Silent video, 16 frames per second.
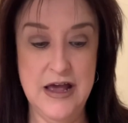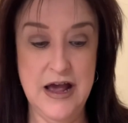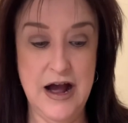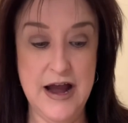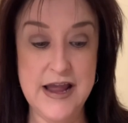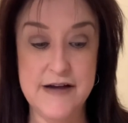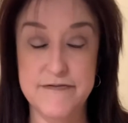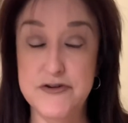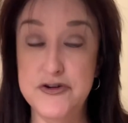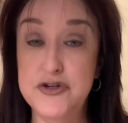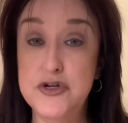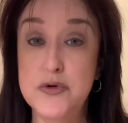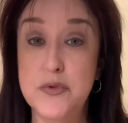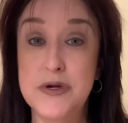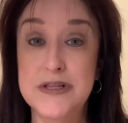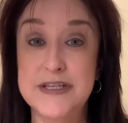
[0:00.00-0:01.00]
I have
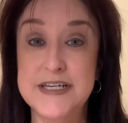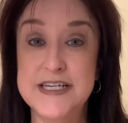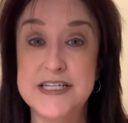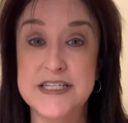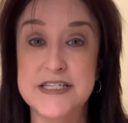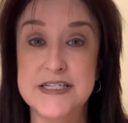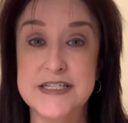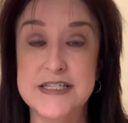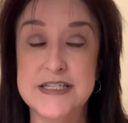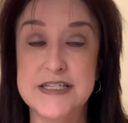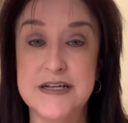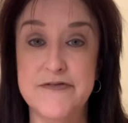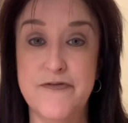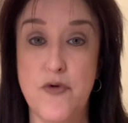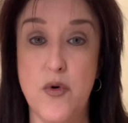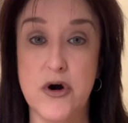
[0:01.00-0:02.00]
new releases
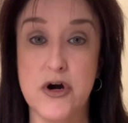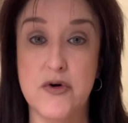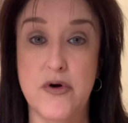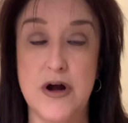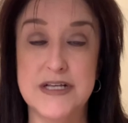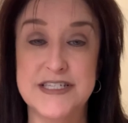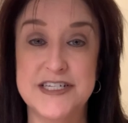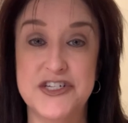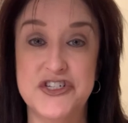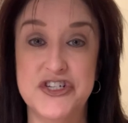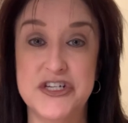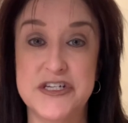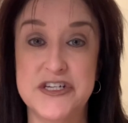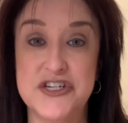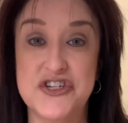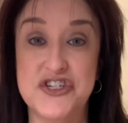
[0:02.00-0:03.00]
for cross
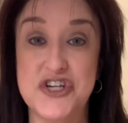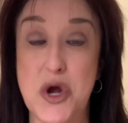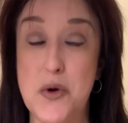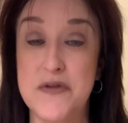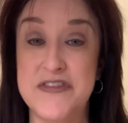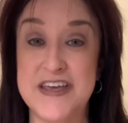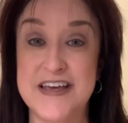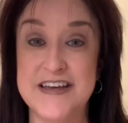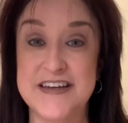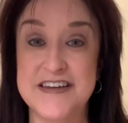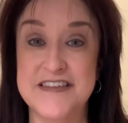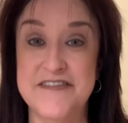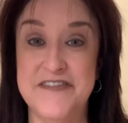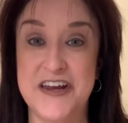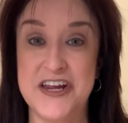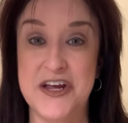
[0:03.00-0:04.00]
stitching to show at the end of the
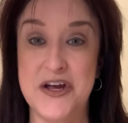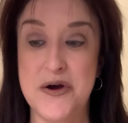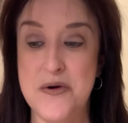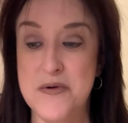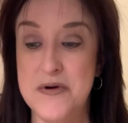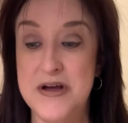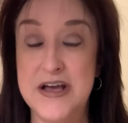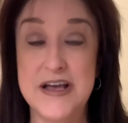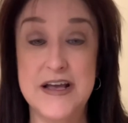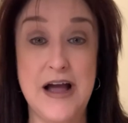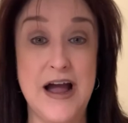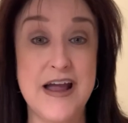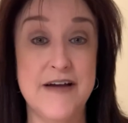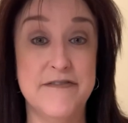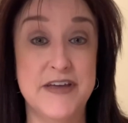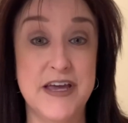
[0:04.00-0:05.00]
video. I
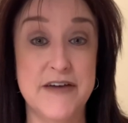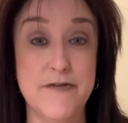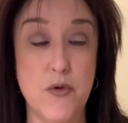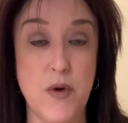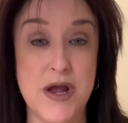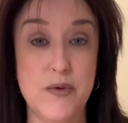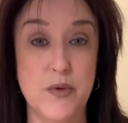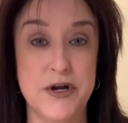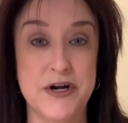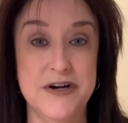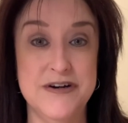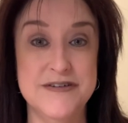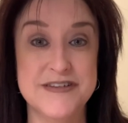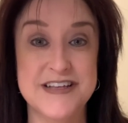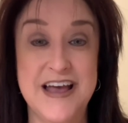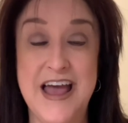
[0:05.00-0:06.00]
have giveaway
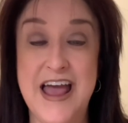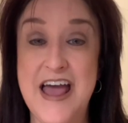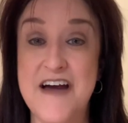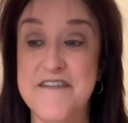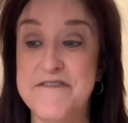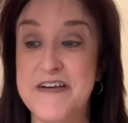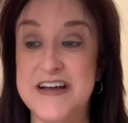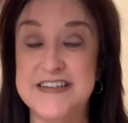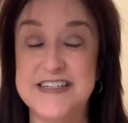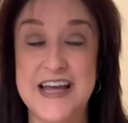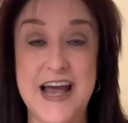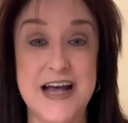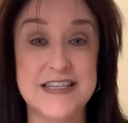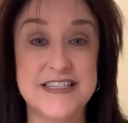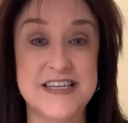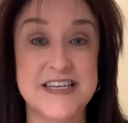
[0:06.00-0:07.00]
winners, a
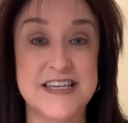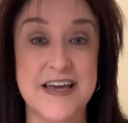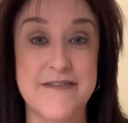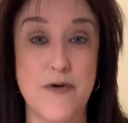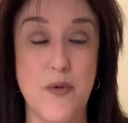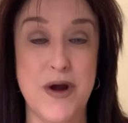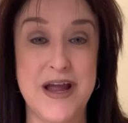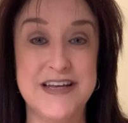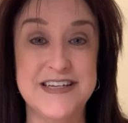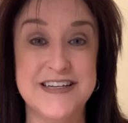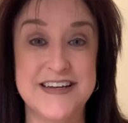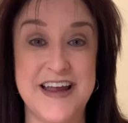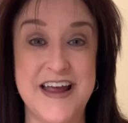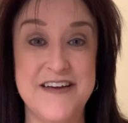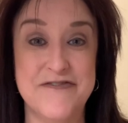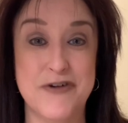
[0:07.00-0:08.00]
fantastic giveaway
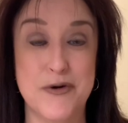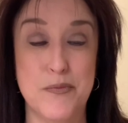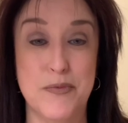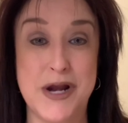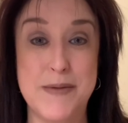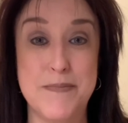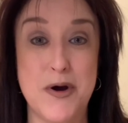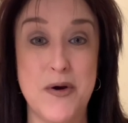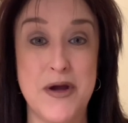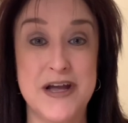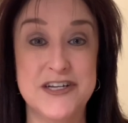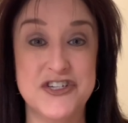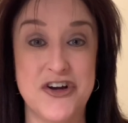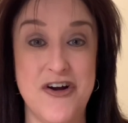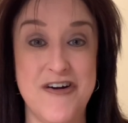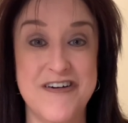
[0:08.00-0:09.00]
today from Rainbow
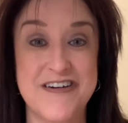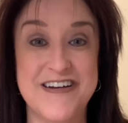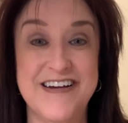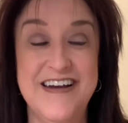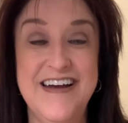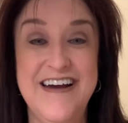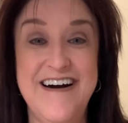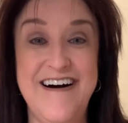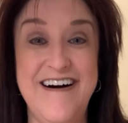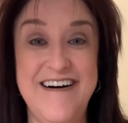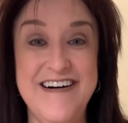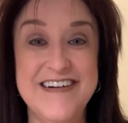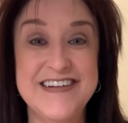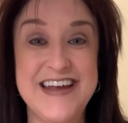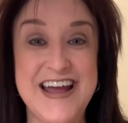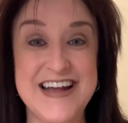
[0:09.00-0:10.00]
Hedgehog
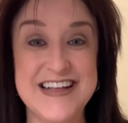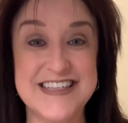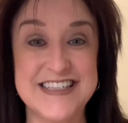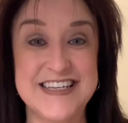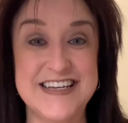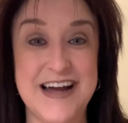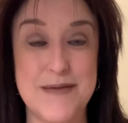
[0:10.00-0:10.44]
on Etsy.